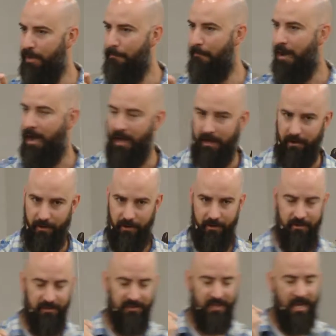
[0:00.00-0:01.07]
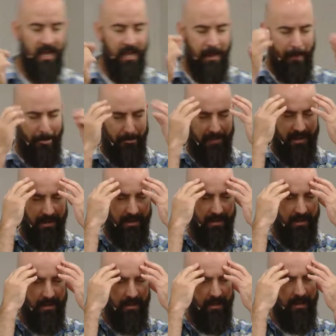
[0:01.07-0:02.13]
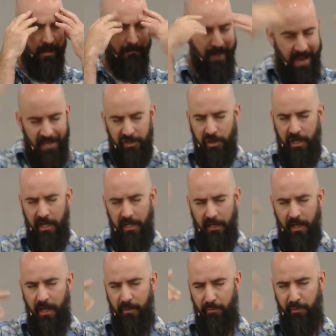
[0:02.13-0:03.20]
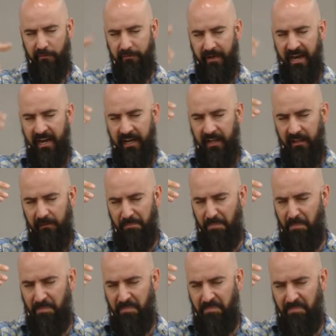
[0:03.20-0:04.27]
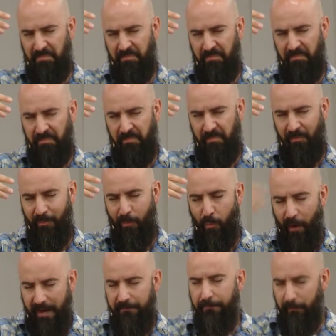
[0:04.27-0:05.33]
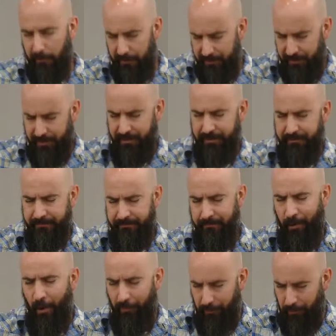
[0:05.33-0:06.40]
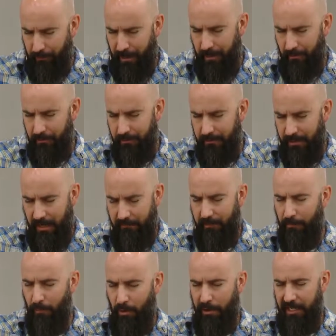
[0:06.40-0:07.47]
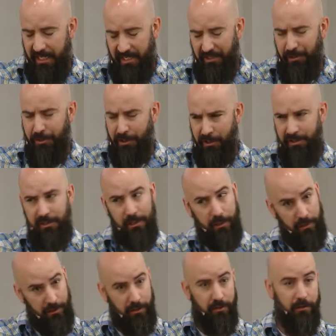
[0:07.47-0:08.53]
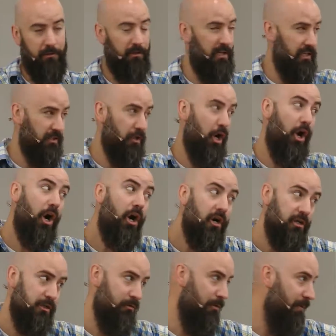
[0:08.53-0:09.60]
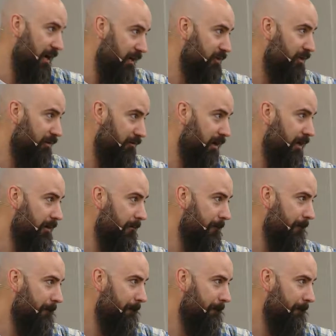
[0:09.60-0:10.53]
we moderns, imagining God providing wafers on the ground every morning is just a little, it's hard to imagine, right?